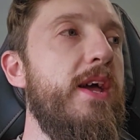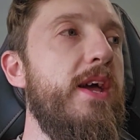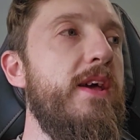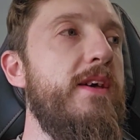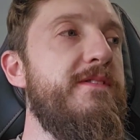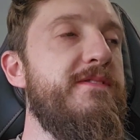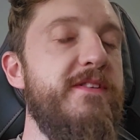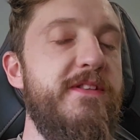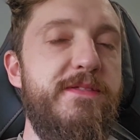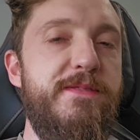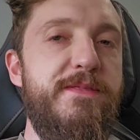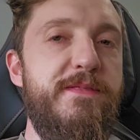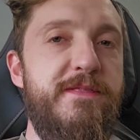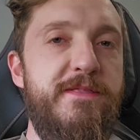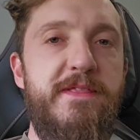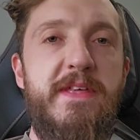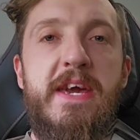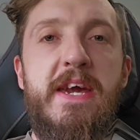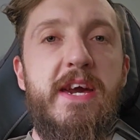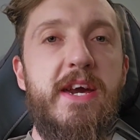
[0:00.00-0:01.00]
is a
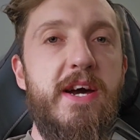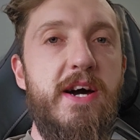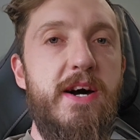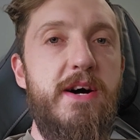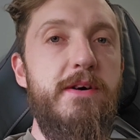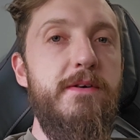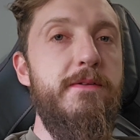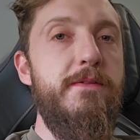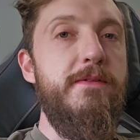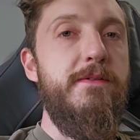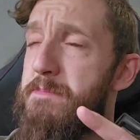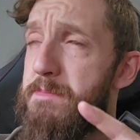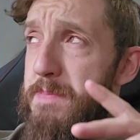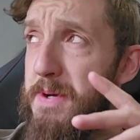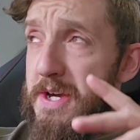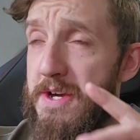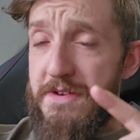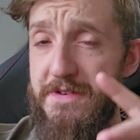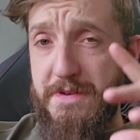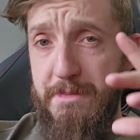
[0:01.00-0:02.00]
thinker.
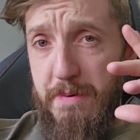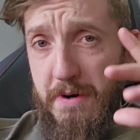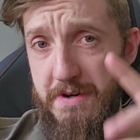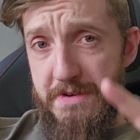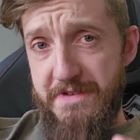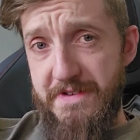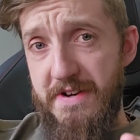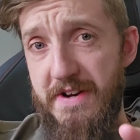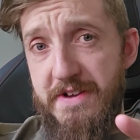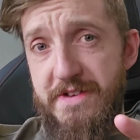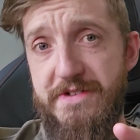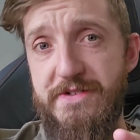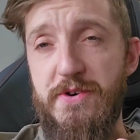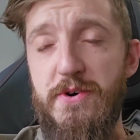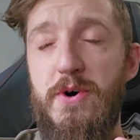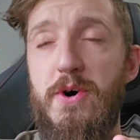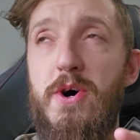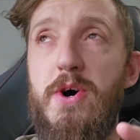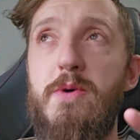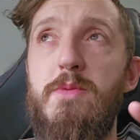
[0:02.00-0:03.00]
Because the post that I
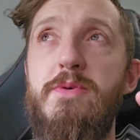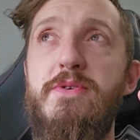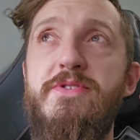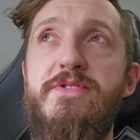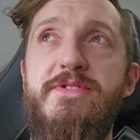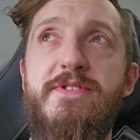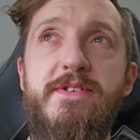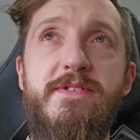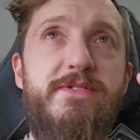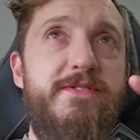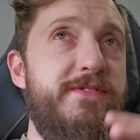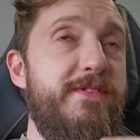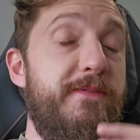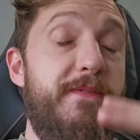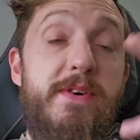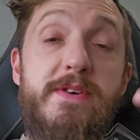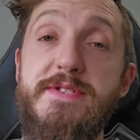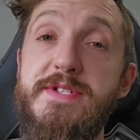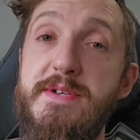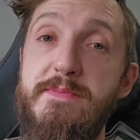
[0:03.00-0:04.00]
saw was just a
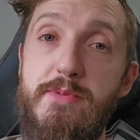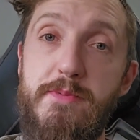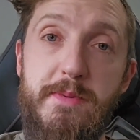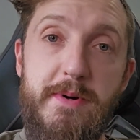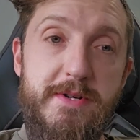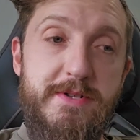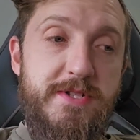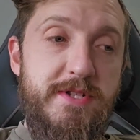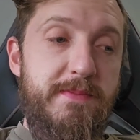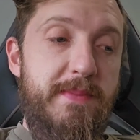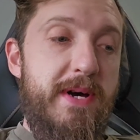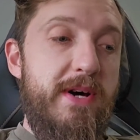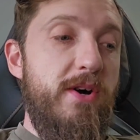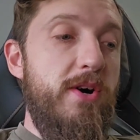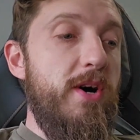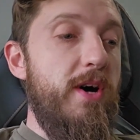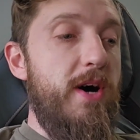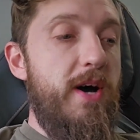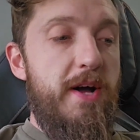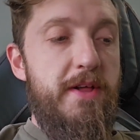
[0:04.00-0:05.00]
very simple post
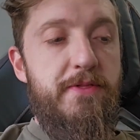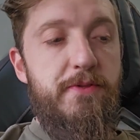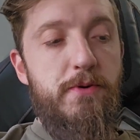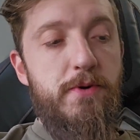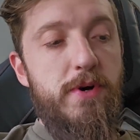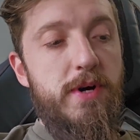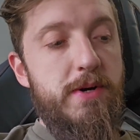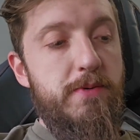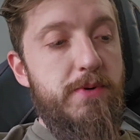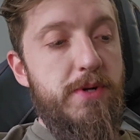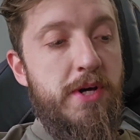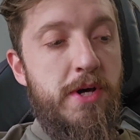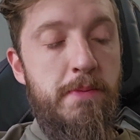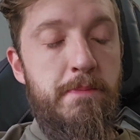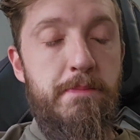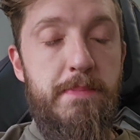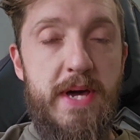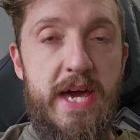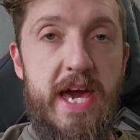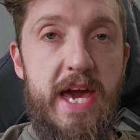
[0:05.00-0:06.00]
about, oh, I thought I would
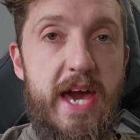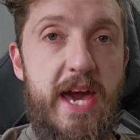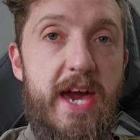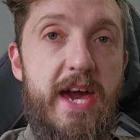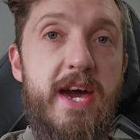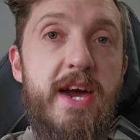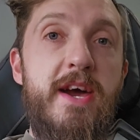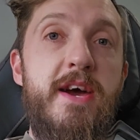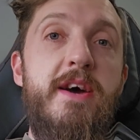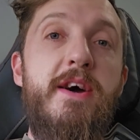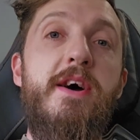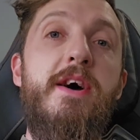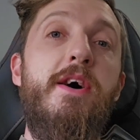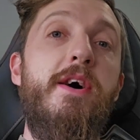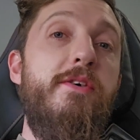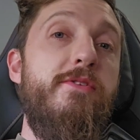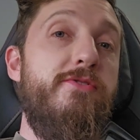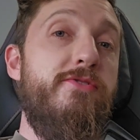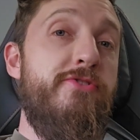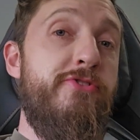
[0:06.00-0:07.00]
compare
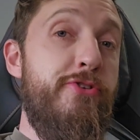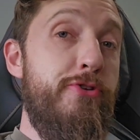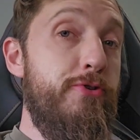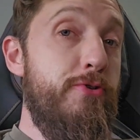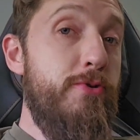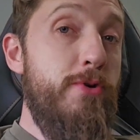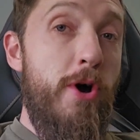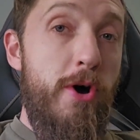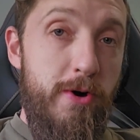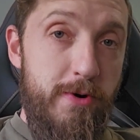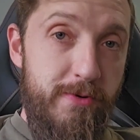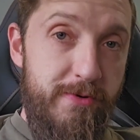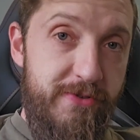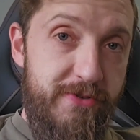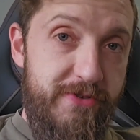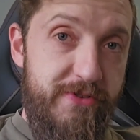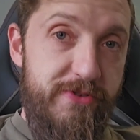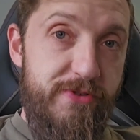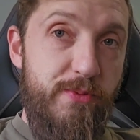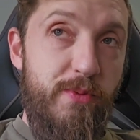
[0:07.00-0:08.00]
two
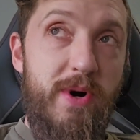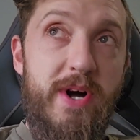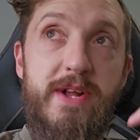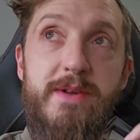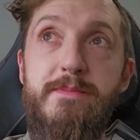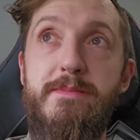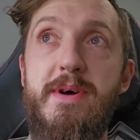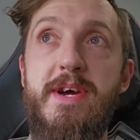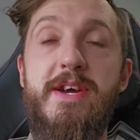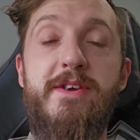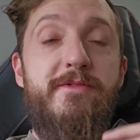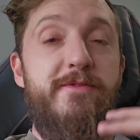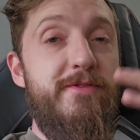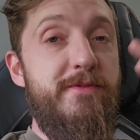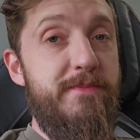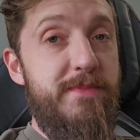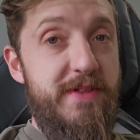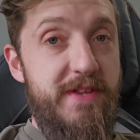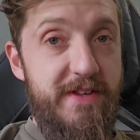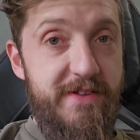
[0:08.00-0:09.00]
hoses, one made
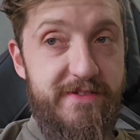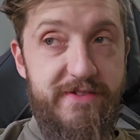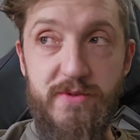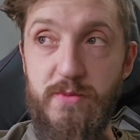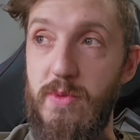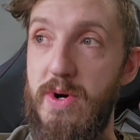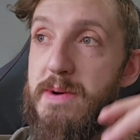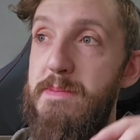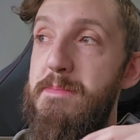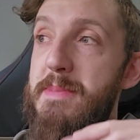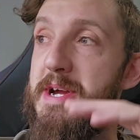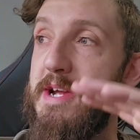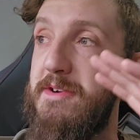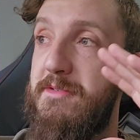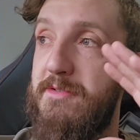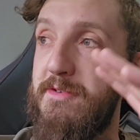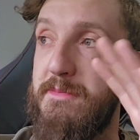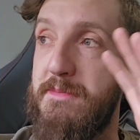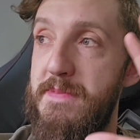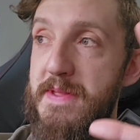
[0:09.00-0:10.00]
from this and one
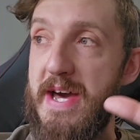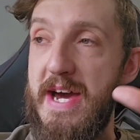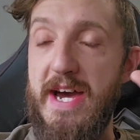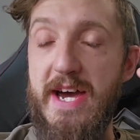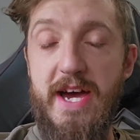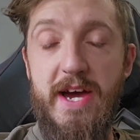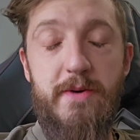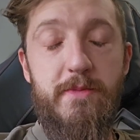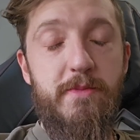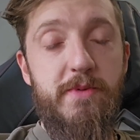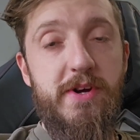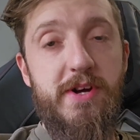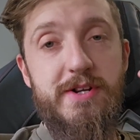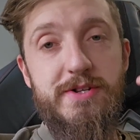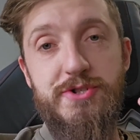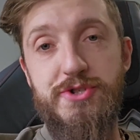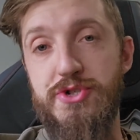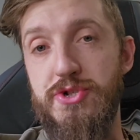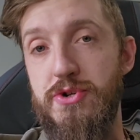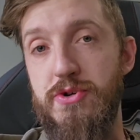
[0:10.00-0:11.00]
made from that, and we're
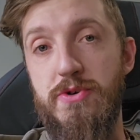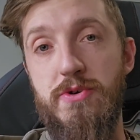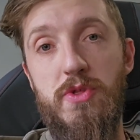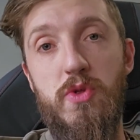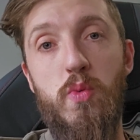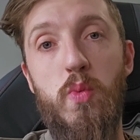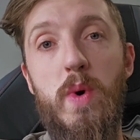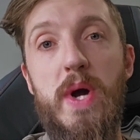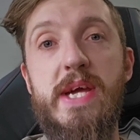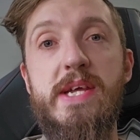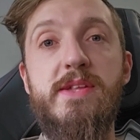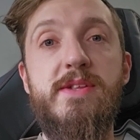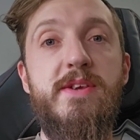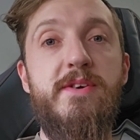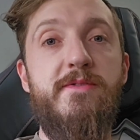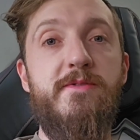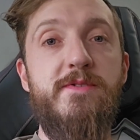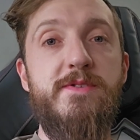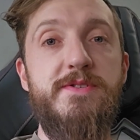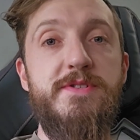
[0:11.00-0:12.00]
going to show you the weight
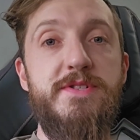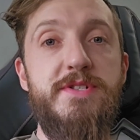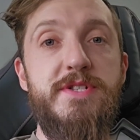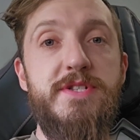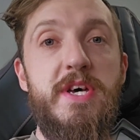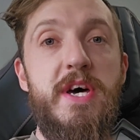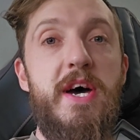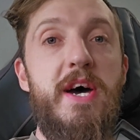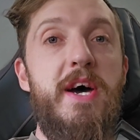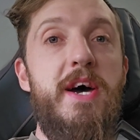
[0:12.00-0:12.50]
difference.